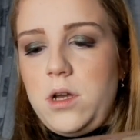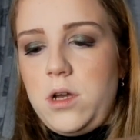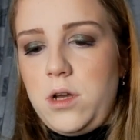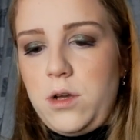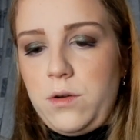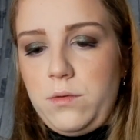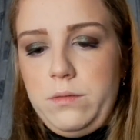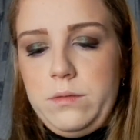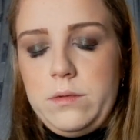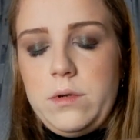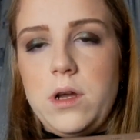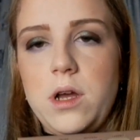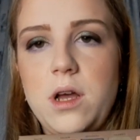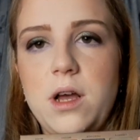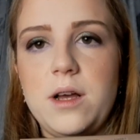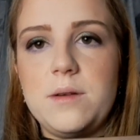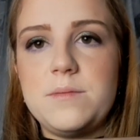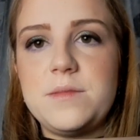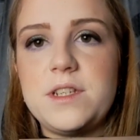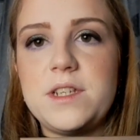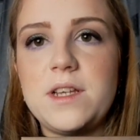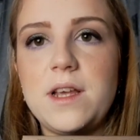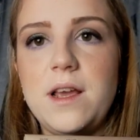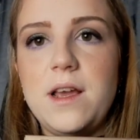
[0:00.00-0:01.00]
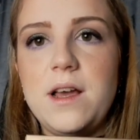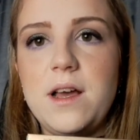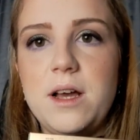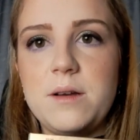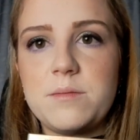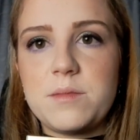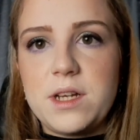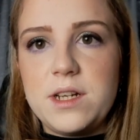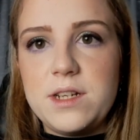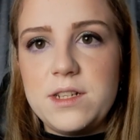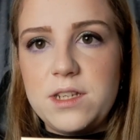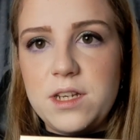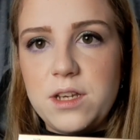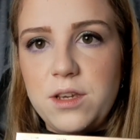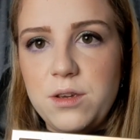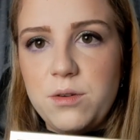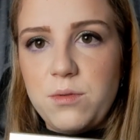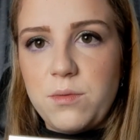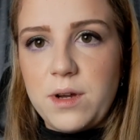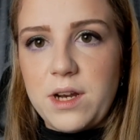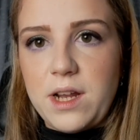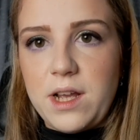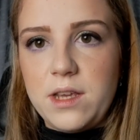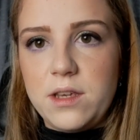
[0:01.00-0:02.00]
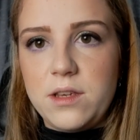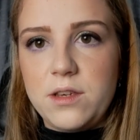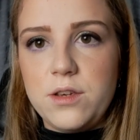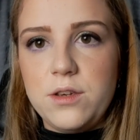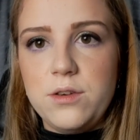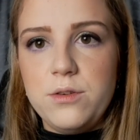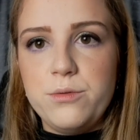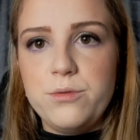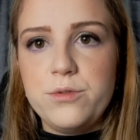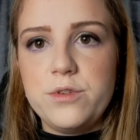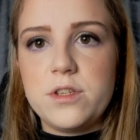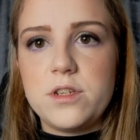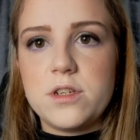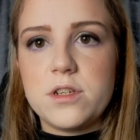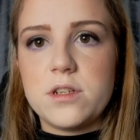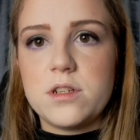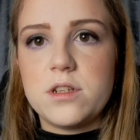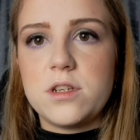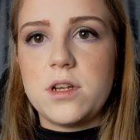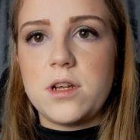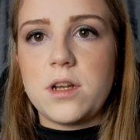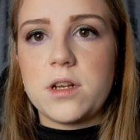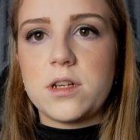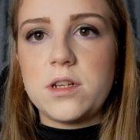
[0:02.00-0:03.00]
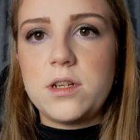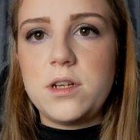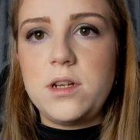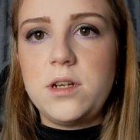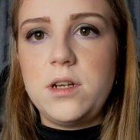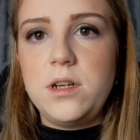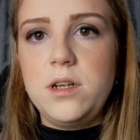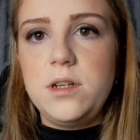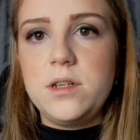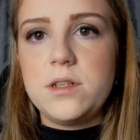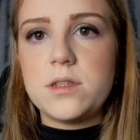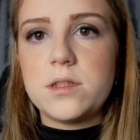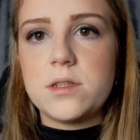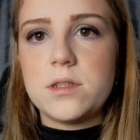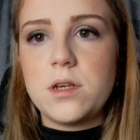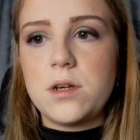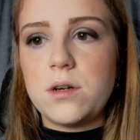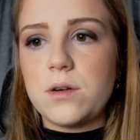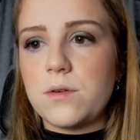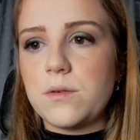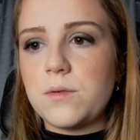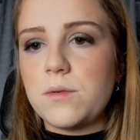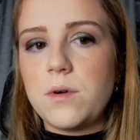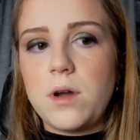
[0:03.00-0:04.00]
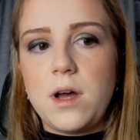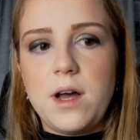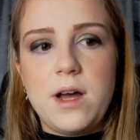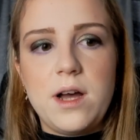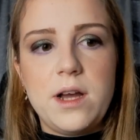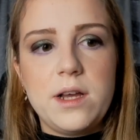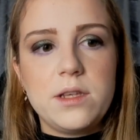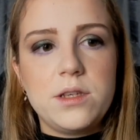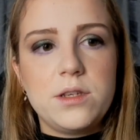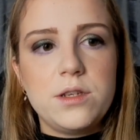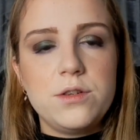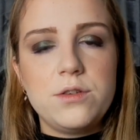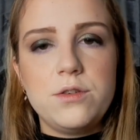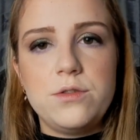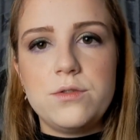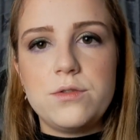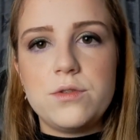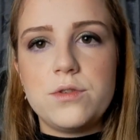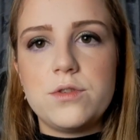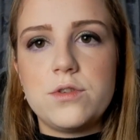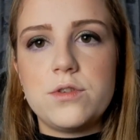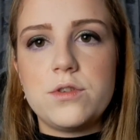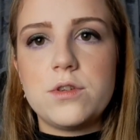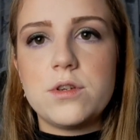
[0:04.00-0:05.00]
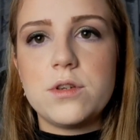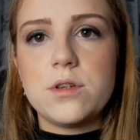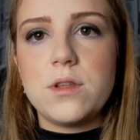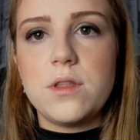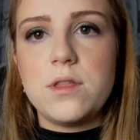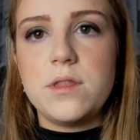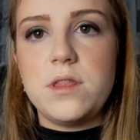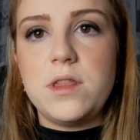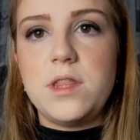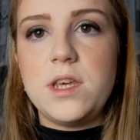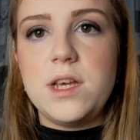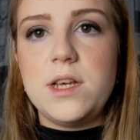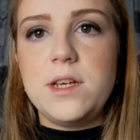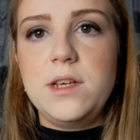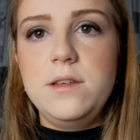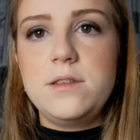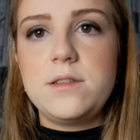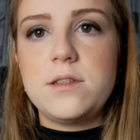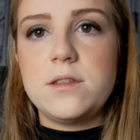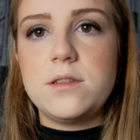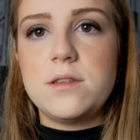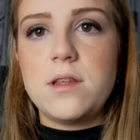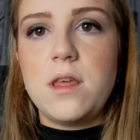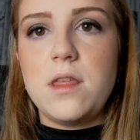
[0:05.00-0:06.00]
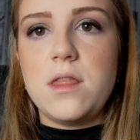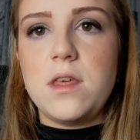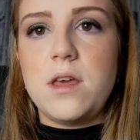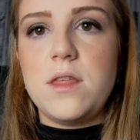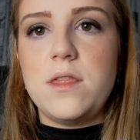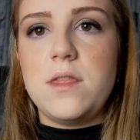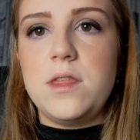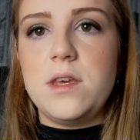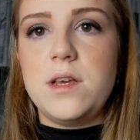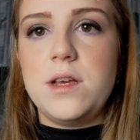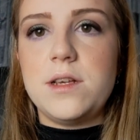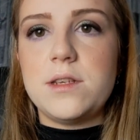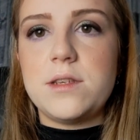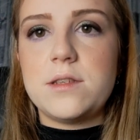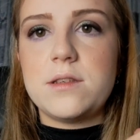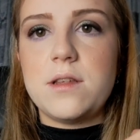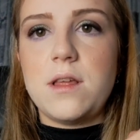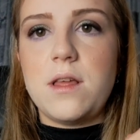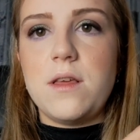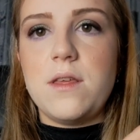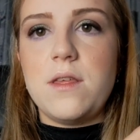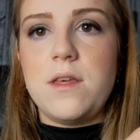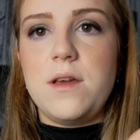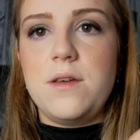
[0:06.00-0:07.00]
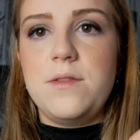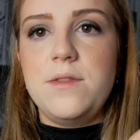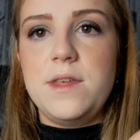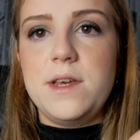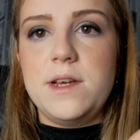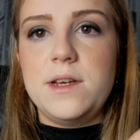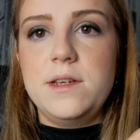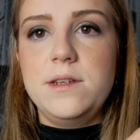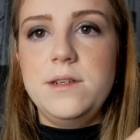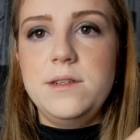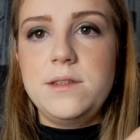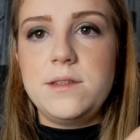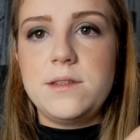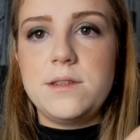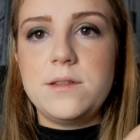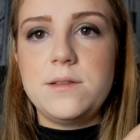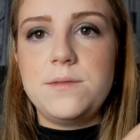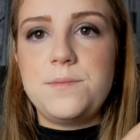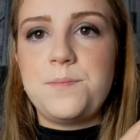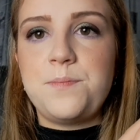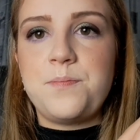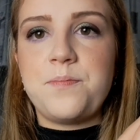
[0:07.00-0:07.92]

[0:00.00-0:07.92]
I'm gonna tell you what I used today. So, I used this, and then this, and then this.